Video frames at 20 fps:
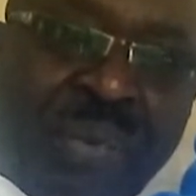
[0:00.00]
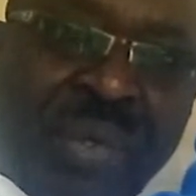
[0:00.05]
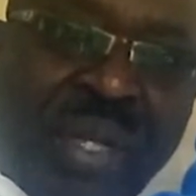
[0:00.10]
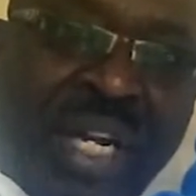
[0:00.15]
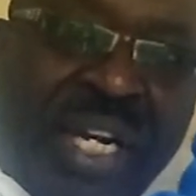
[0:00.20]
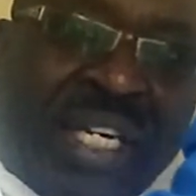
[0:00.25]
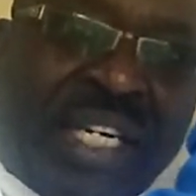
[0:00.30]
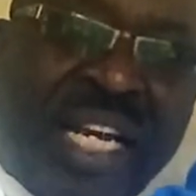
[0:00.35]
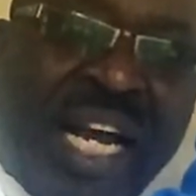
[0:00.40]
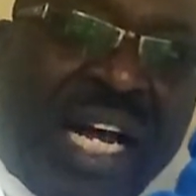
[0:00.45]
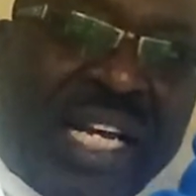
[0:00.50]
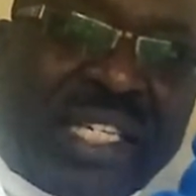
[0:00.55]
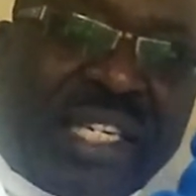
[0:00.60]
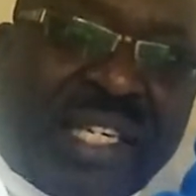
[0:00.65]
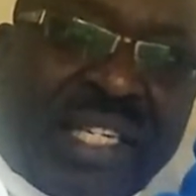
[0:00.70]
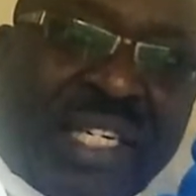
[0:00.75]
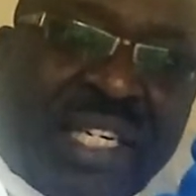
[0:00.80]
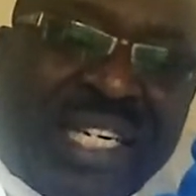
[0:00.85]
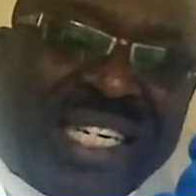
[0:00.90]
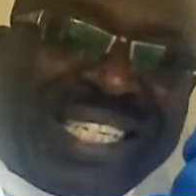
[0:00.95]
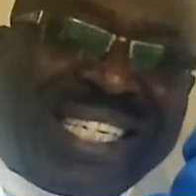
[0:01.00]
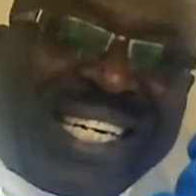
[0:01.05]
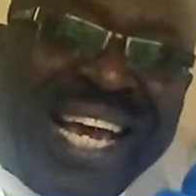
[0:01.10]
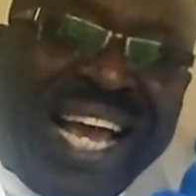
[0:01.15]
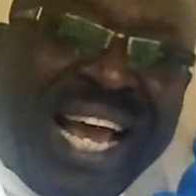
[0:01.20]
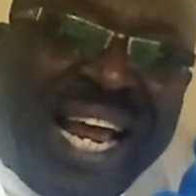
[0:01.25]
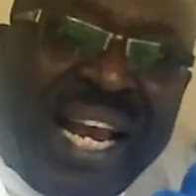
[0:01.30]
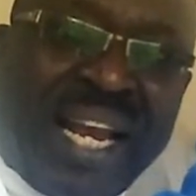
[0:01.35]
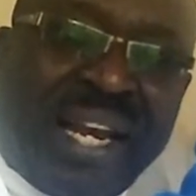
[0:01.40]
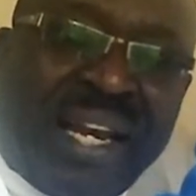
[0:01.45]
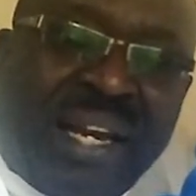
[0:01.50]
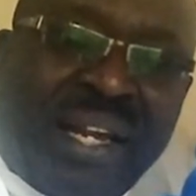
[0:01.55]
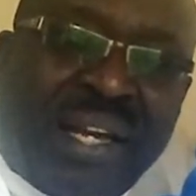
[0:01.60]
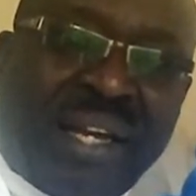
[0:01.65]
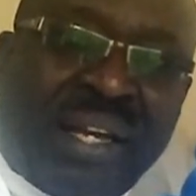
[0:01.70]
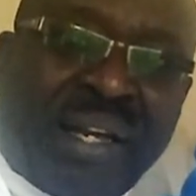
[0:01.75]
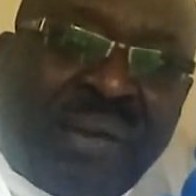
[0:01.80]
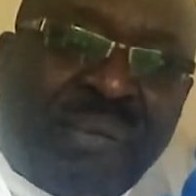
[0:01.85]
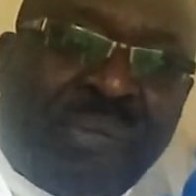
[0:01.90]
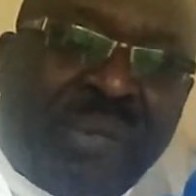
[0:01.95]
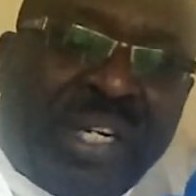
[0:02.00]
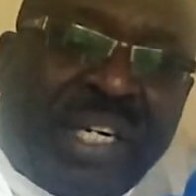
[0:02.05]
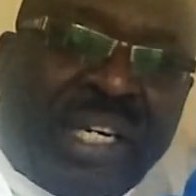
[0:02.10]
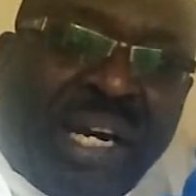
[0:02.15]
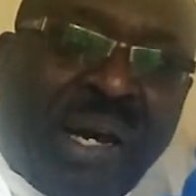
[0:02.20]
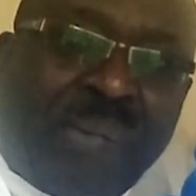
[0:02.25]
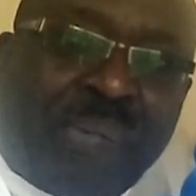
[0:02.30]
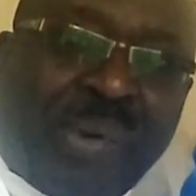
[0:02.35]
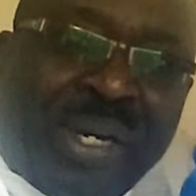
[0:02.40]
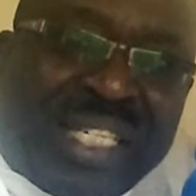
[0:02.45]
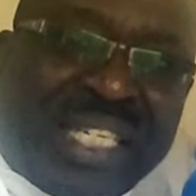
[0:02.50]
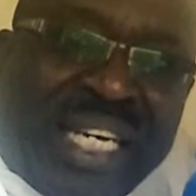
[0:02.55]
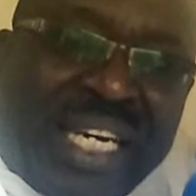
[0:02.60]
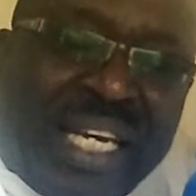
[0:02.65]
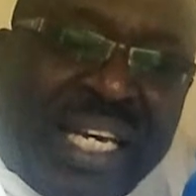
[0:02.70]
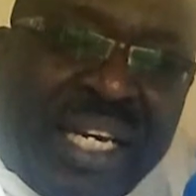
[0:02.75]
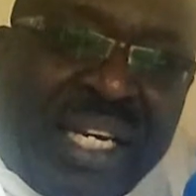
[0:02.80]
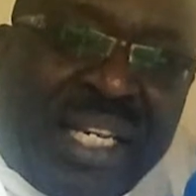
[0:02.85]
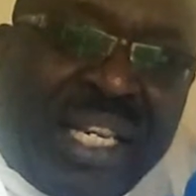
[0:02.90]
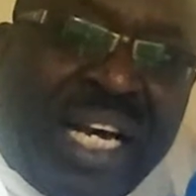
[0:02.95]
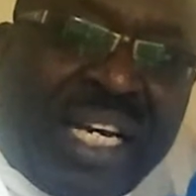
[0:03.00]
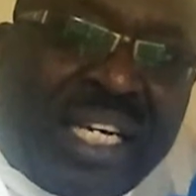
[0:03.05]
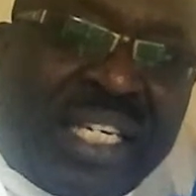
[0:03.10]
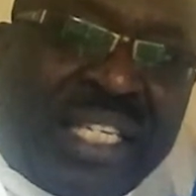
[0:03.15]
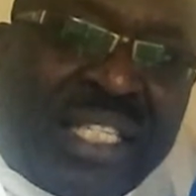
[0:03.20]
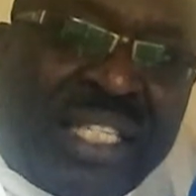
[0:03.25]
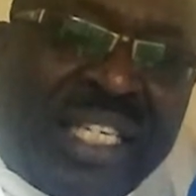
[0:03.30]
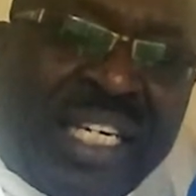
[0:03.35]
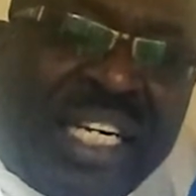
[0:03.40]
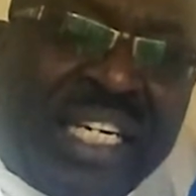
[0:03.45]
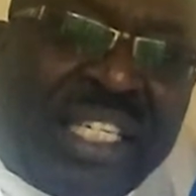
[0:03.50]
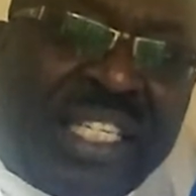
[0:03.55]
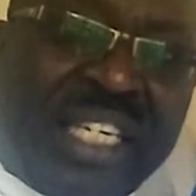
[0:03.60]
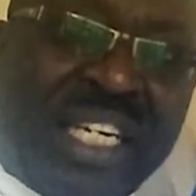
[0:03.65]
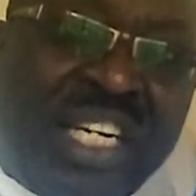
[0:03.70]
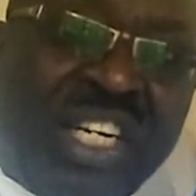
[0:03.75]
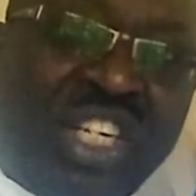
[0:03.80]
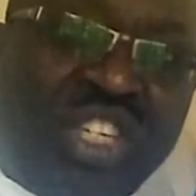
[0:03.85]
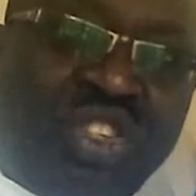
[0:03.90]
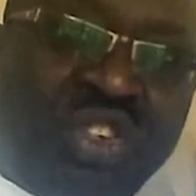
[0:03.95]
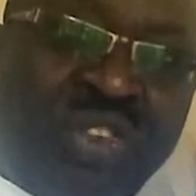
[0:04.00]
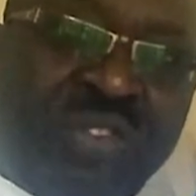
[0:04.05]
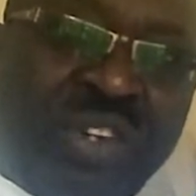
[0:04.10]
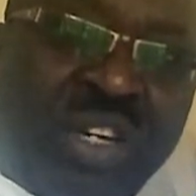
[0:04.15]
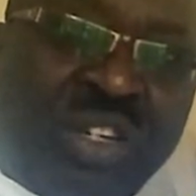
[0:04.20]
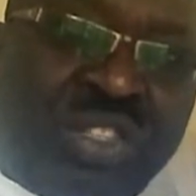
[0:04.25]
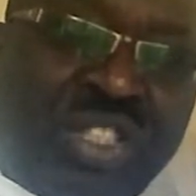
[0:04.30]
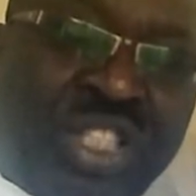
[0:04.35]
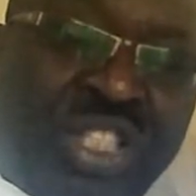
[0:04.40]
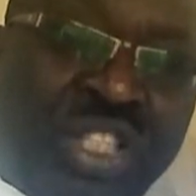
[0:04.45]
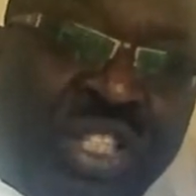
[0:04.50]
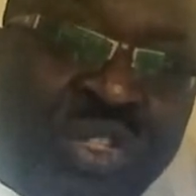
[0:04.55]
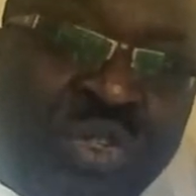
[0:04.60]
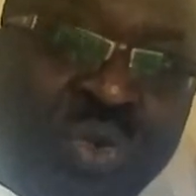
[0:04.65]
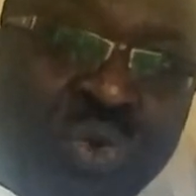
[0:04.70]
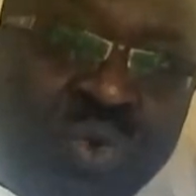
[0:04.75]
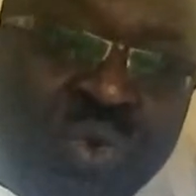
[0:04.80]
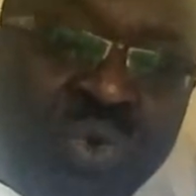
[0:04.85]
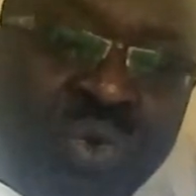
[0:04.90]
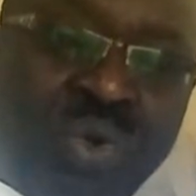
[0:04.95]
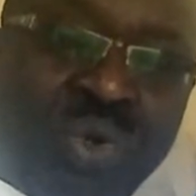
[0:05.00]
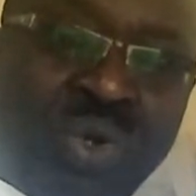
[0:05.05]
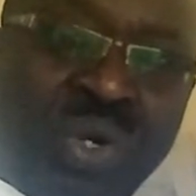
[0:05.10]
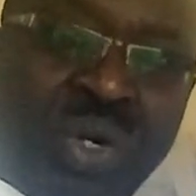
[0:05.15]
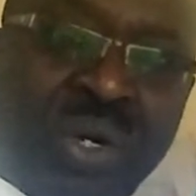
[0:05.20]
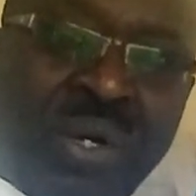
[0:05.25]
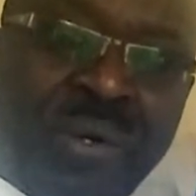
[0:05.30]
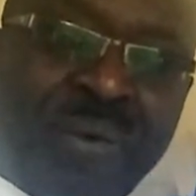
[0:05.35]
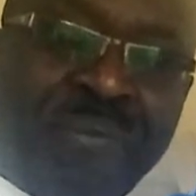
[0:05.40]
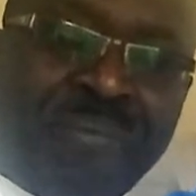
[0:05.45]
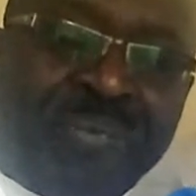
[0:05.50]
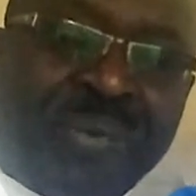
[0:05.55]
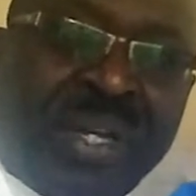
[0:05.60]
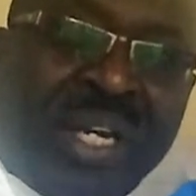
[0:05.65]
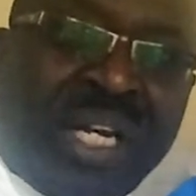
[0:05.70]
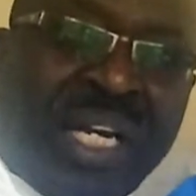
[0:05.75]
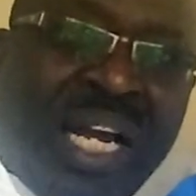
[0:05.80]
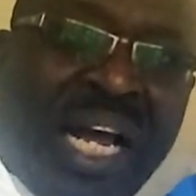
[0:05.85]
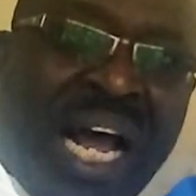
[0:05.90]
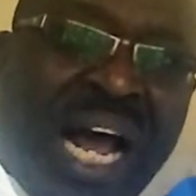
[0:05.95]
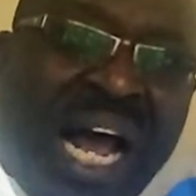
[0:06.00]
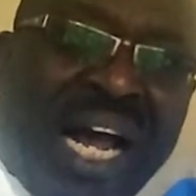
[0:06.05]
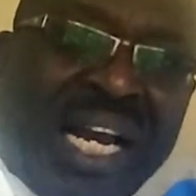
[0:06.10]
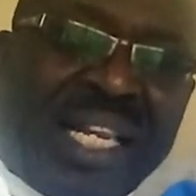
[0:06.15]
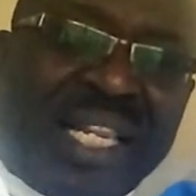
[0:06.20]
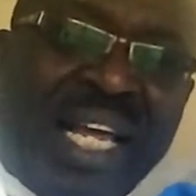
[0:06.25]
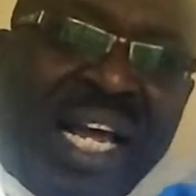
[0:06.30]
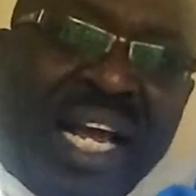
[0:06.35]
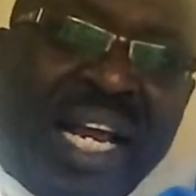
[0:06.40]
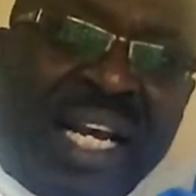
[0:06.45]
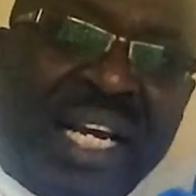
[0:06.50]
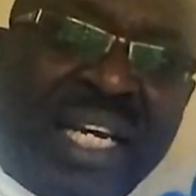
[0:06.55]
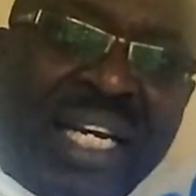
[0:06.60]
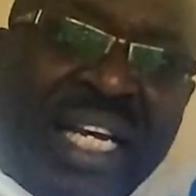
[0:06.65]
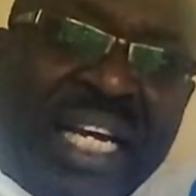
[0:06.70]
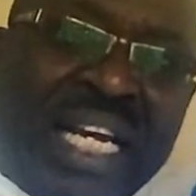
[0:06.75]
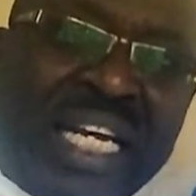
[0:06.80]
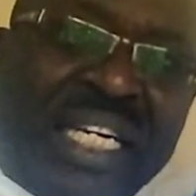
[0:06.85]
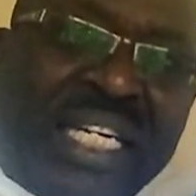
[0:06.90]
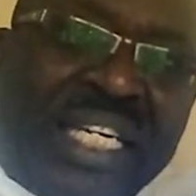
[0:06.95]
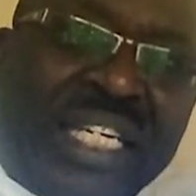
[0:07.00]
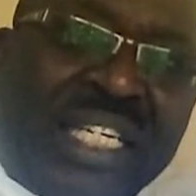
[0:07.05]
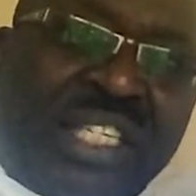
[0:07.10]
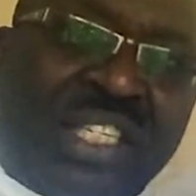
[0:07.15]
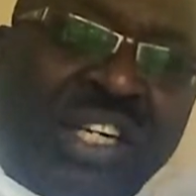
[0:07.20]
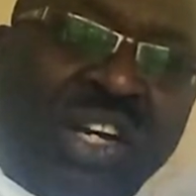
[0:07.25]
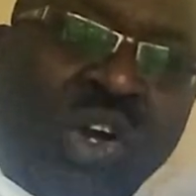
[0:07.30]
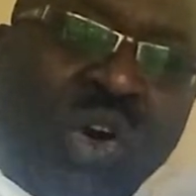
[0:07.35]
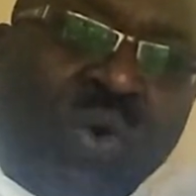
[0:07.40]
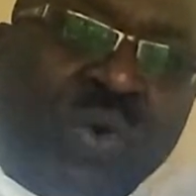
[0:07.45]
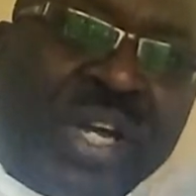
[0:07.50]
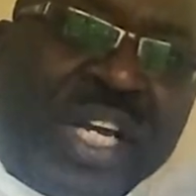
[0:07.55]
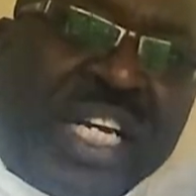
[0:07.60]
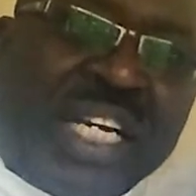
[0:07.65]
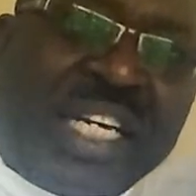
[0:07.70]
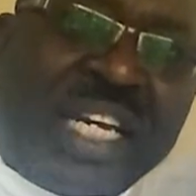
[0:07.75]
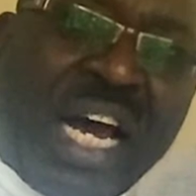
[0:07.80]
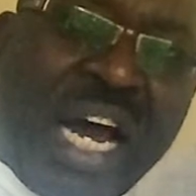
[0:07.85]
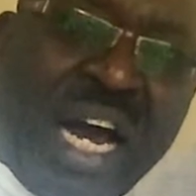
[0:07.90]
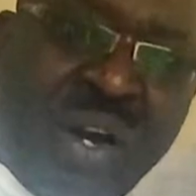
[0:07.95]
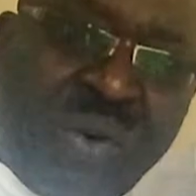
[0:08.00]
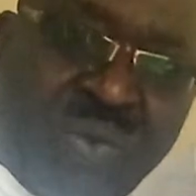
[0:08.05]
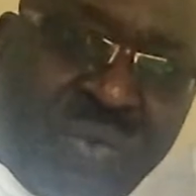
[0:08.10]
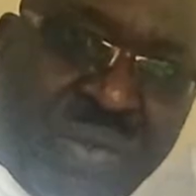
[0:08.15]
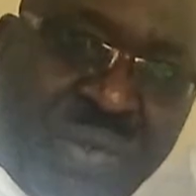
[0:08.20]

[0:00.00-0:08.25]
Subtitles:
It has 10 meters per second. That is its initial velocity u. And then it is slowing down.